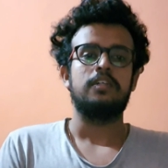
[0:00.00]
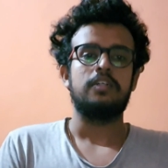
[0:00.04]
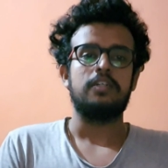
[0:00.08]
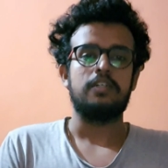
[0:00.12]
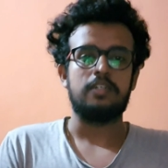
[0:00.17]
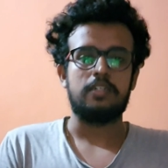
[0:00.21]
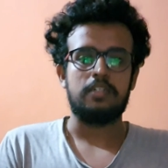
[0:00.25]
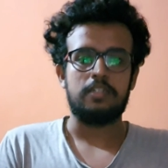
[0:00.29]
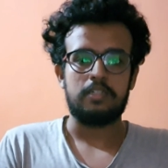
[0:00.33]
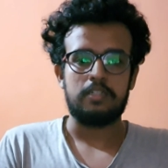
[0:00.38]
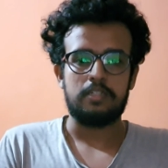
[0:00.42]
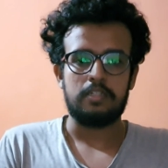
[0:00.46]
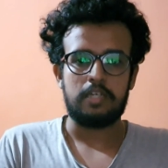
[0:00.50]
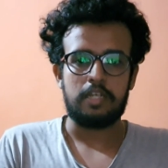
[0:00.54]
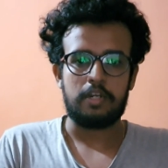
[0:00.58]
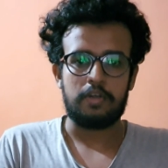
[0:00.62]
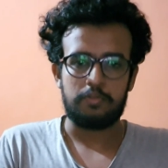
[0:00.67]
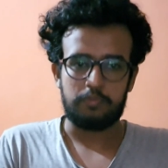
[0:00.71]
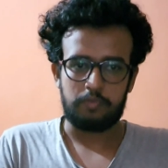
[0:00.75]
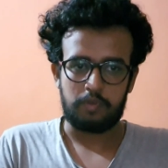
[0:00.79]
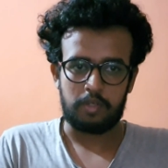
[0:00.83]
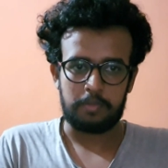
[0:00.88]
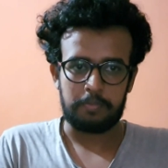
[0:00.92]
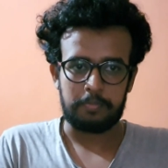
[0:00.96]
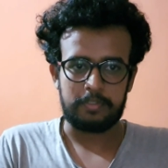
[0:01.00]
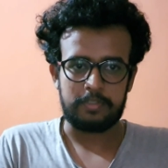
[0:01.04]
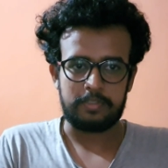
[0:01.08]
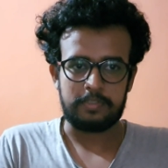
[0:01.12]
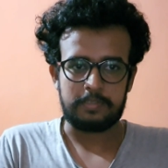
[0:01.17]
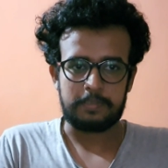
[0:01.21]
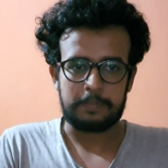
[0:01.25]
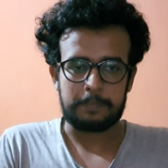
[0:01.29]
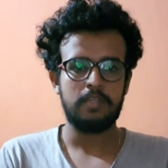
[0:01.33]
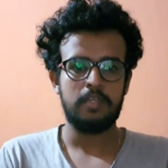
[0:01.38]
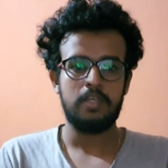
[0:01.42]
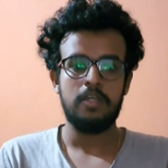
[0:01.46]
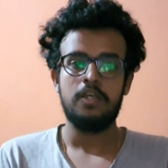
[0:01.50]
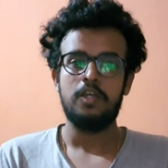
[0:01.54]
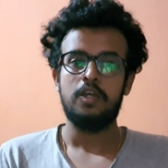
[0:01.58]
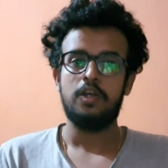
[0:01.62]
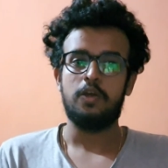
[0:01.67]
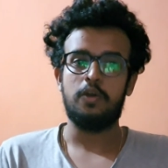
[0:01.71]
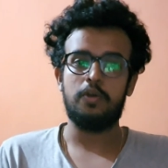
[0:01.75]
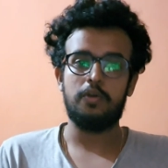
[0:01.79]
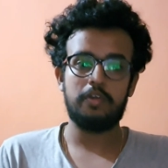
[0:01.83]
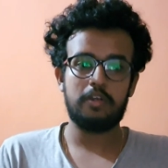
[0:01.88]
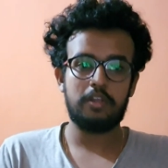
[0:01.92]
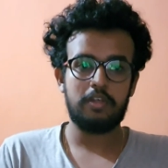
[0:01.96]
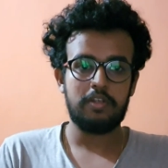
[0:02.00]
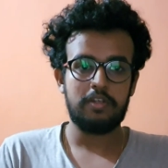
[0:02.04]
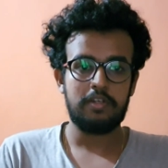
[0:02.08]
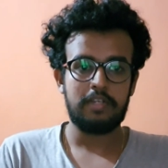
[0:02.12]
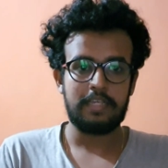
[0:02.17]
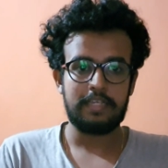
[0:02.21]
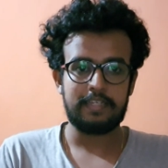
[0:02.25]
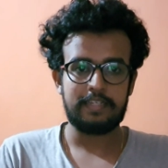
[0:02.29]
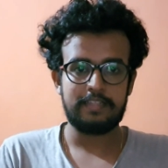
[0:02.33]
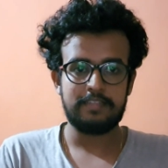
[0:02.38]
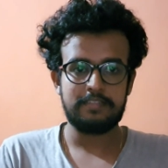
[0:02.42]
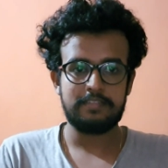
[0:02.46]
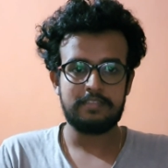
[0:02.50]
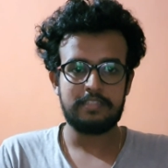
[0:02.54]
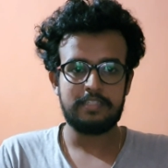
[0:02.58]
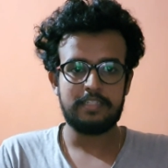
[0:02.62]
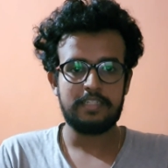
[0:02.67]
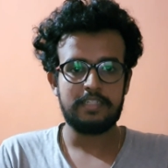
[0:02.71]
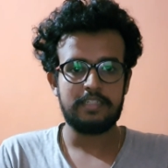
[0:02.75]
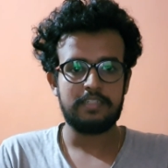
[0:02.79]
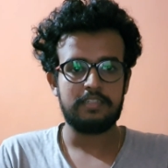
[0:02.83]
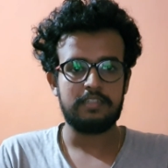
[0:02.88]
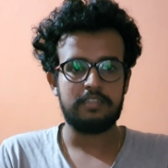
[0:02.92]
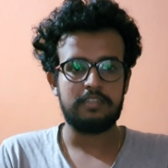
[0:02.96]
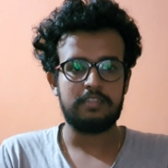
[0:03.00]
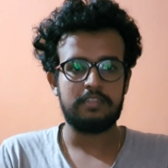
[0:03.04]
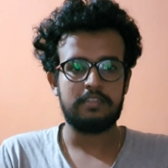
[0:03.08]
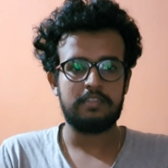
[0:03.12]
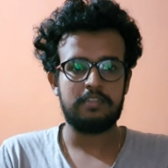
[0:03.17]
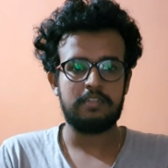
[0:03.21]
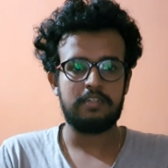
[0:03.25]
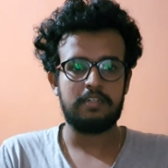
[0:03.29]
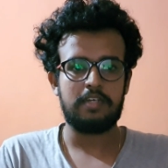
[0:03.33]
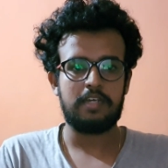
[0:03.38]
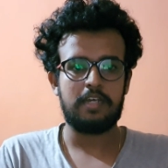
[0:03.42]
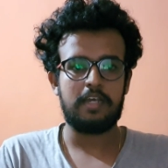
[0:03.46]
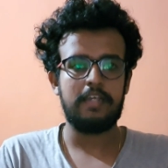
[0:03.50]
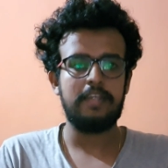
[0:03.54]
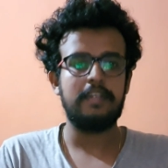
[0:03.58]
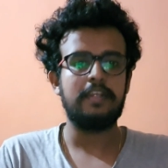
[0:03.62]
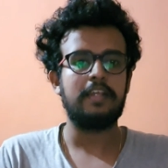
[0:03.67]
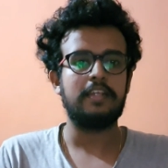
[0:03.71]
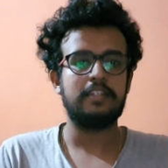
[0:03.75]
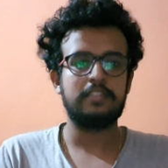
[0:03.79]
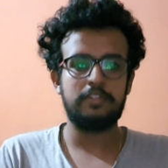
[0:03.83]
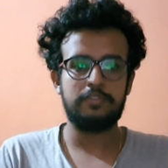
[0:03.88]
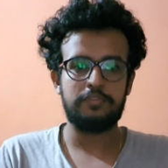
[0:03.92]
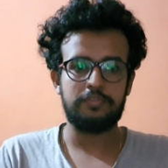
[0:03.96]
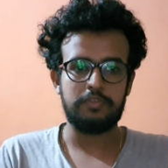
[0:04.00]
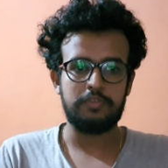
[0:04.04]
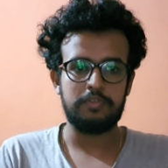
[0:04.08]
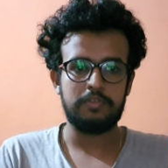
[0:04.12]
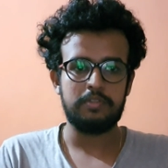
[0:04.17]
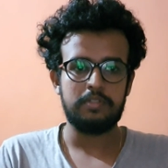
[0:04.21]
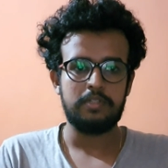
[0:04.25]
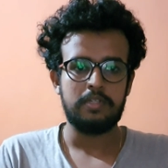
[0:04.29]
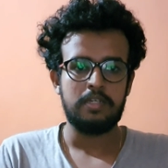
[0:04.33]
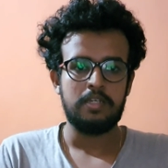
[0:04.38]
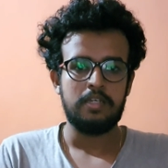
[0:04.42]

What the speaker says: around 1 month. Overall, I can say I like the phone.